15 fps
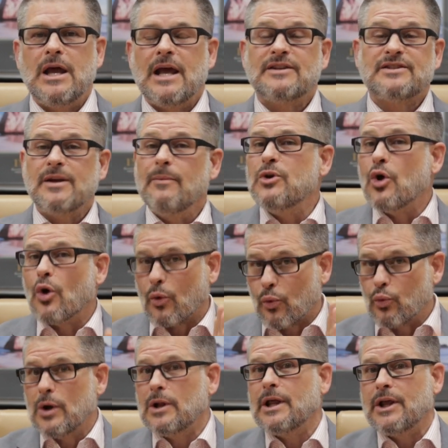And some of you are
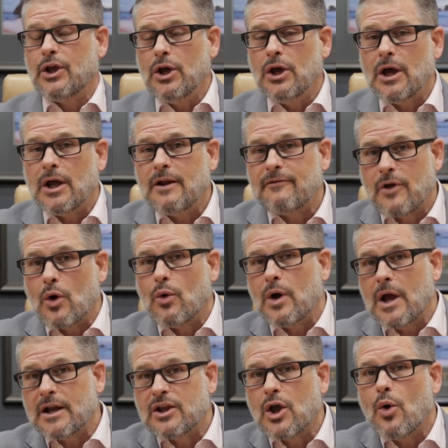really good at
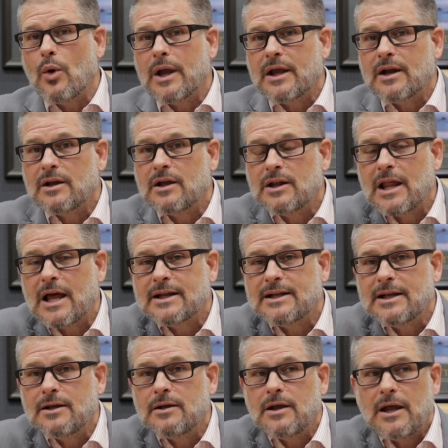going and
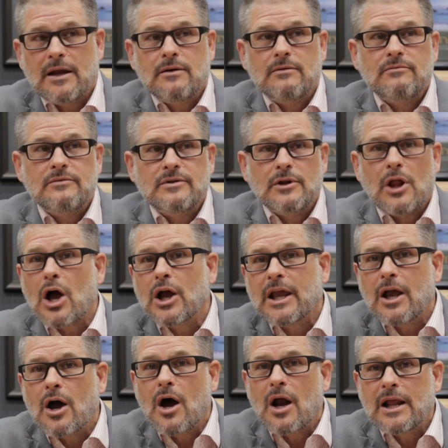collecting and
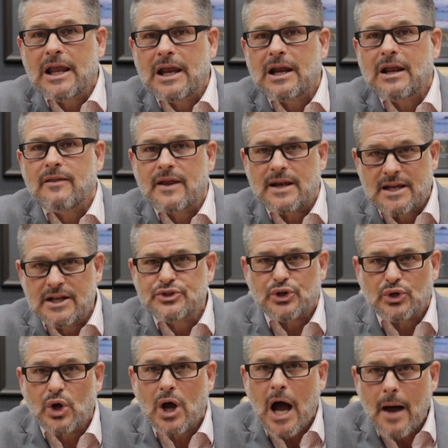logging on and getting the
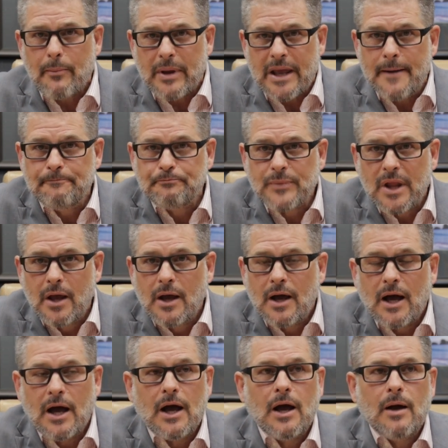digital copy
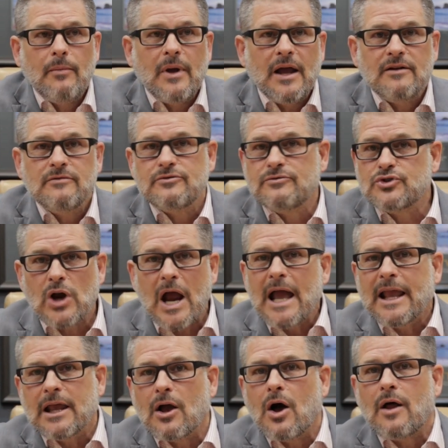and
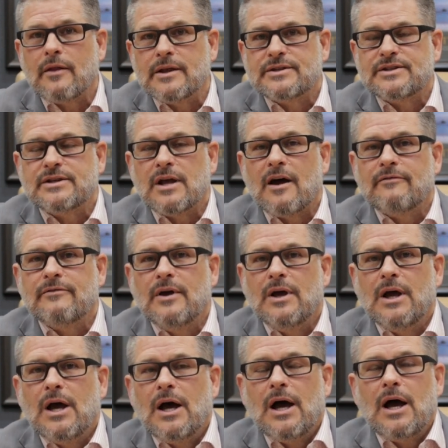tracking all this stuff.
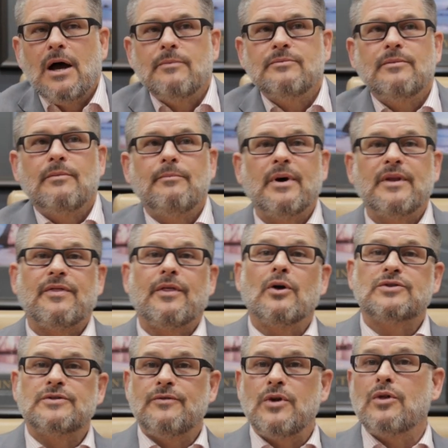But
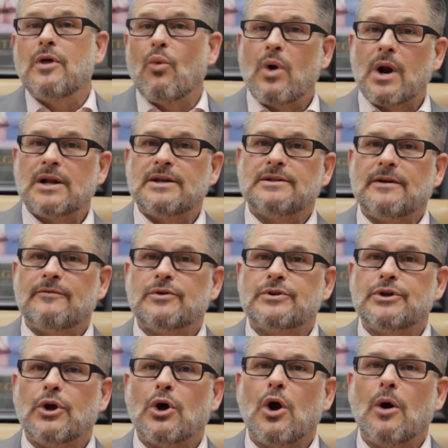those of you that want it delivered
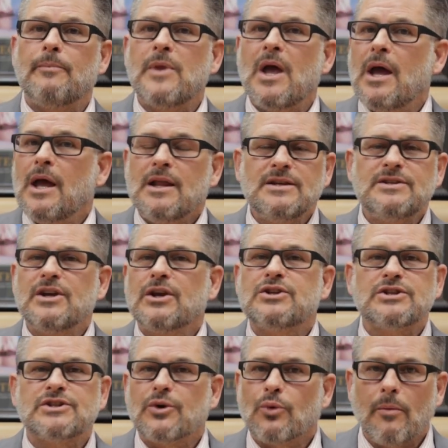to your home, this is
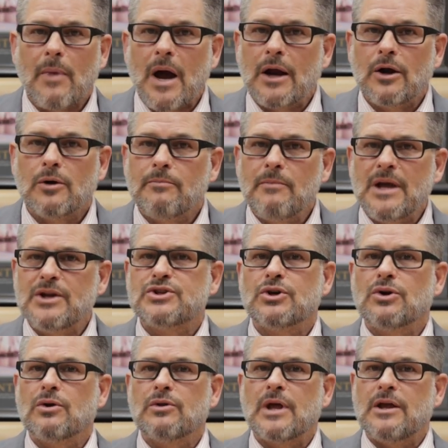just a reminder, make
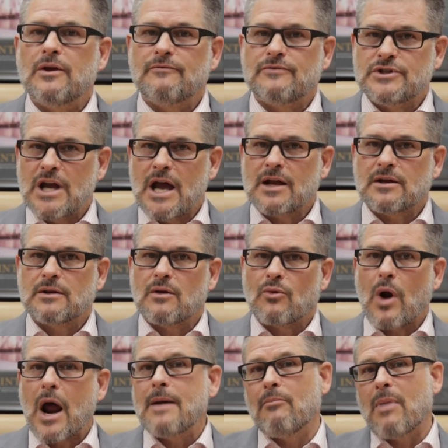sure that you've checked the
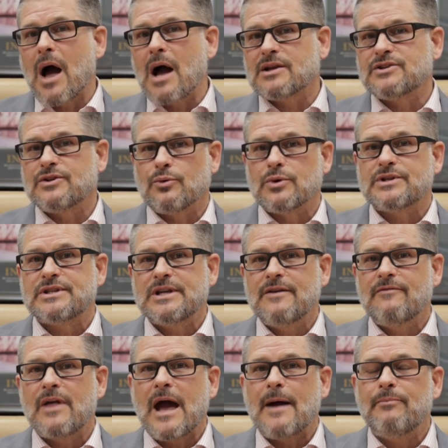right box to
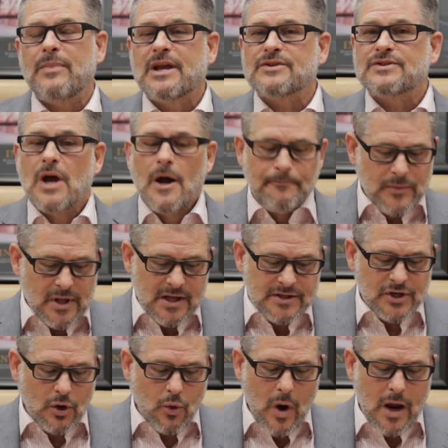receive that, because
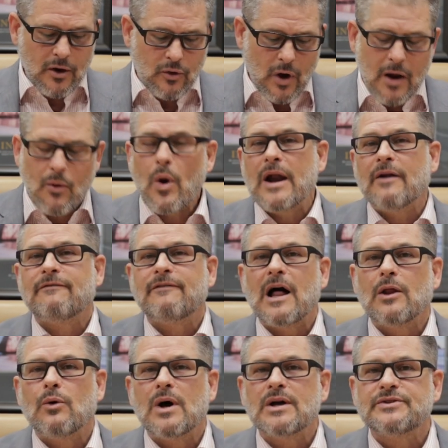it's a great way to
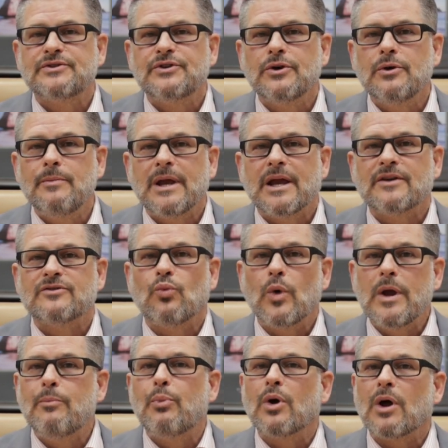follow us too, because
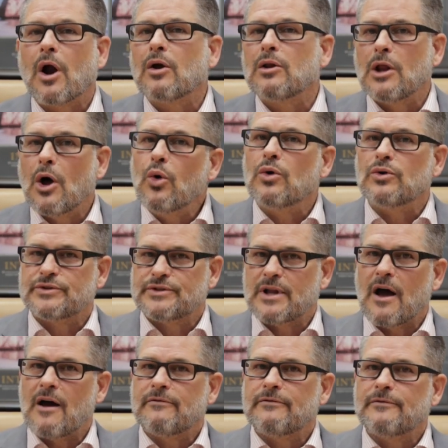we put our local
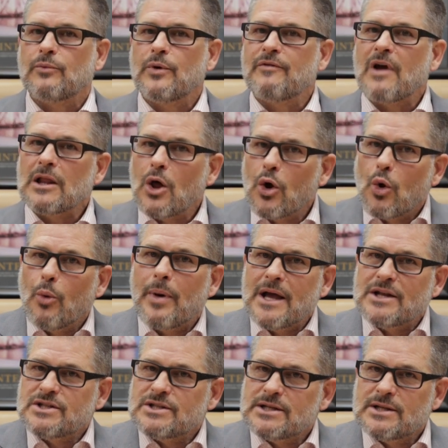stuff. We've got local
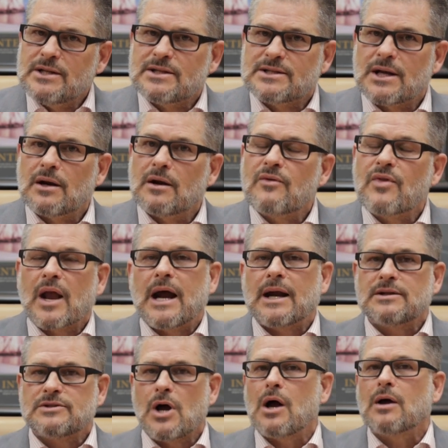pages in the center that kind
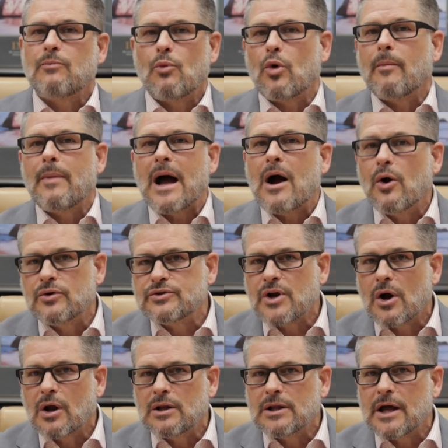of talk more about
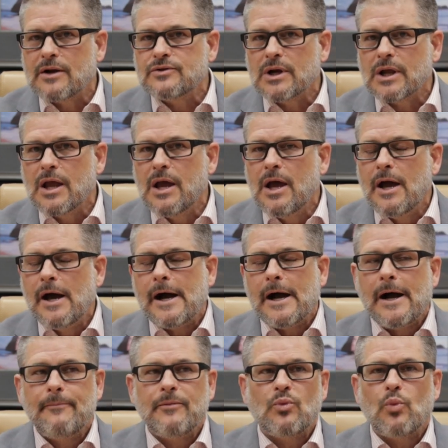Ozark Electric
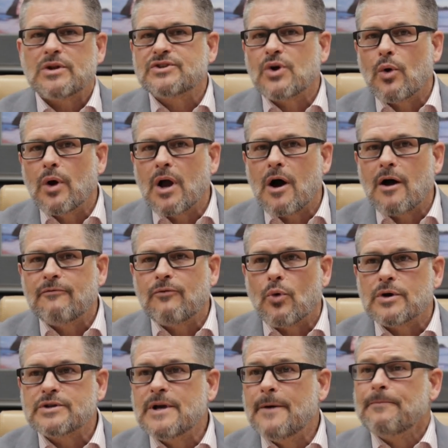and what's going on
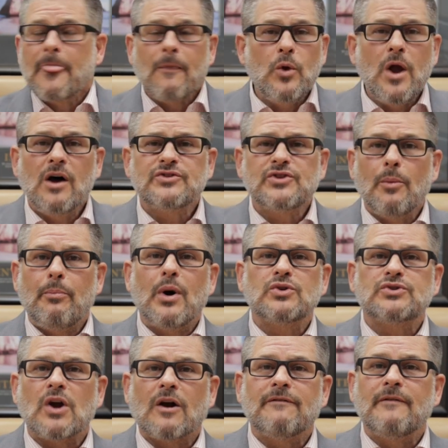for us. We also
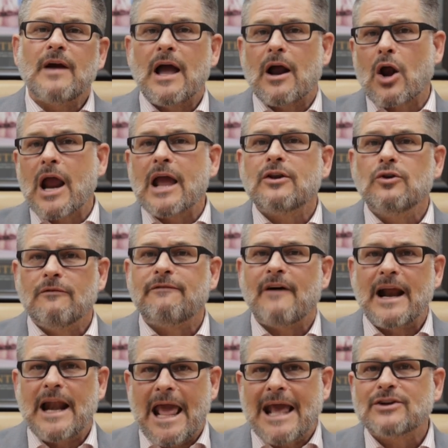post our annual
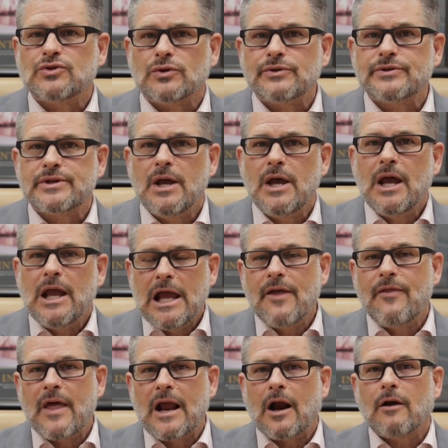financials
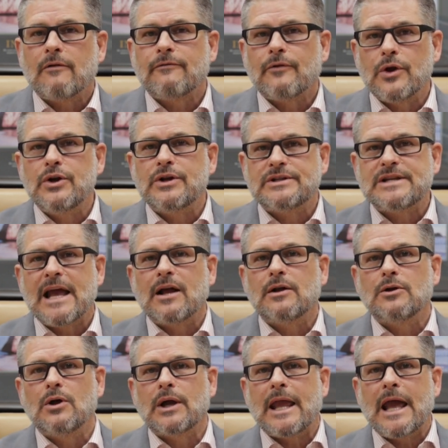in there for you to take a
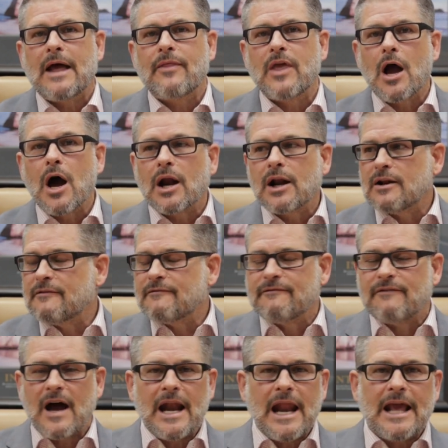look at, the audited
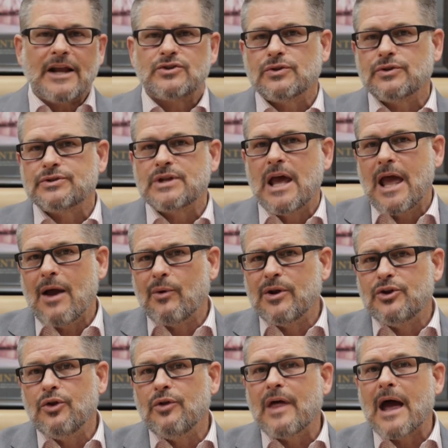financials, and we
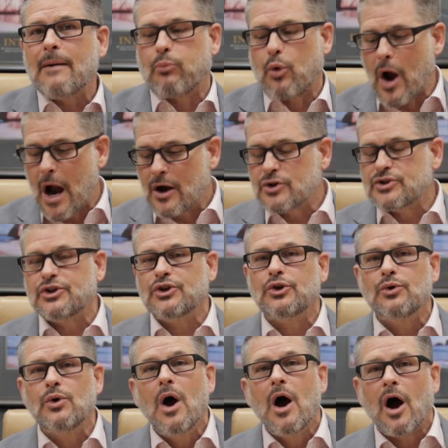do that prior
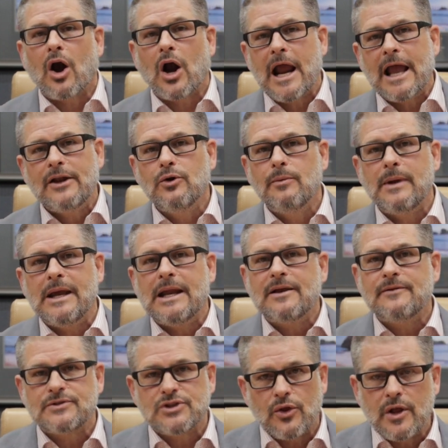to our annual
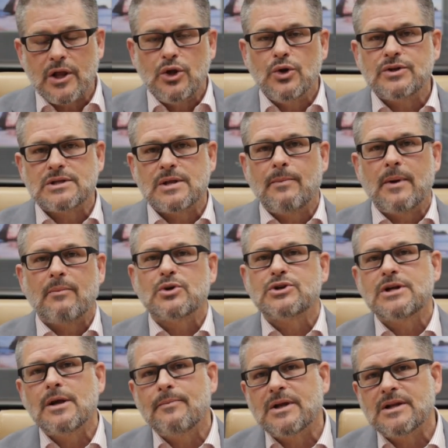meeting so that you as the
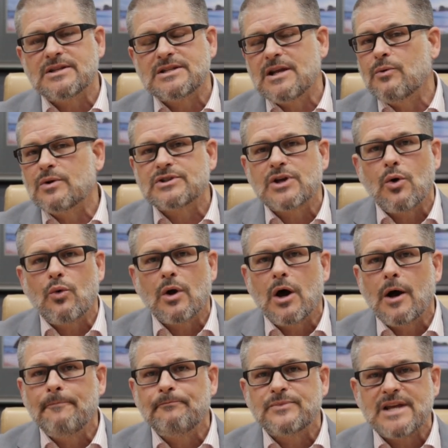membership can see what's going
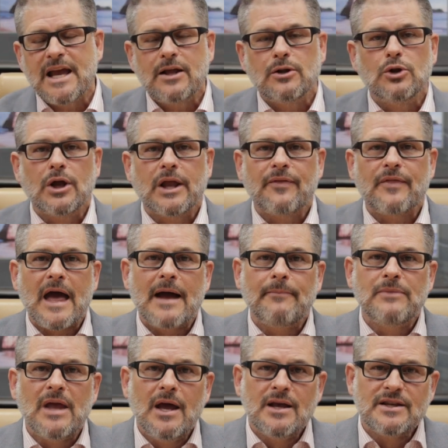on, take a look at
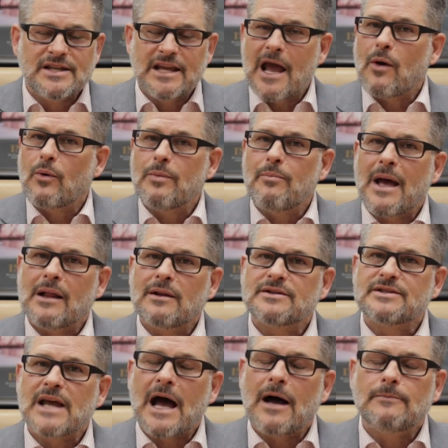that, see how we
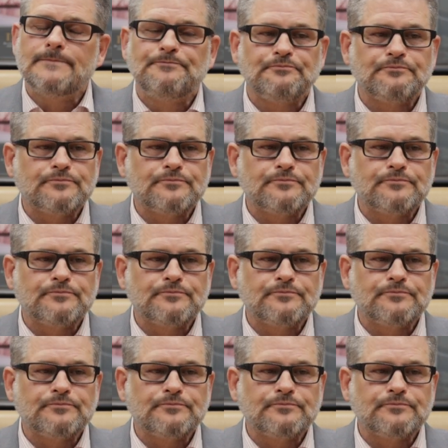balance out.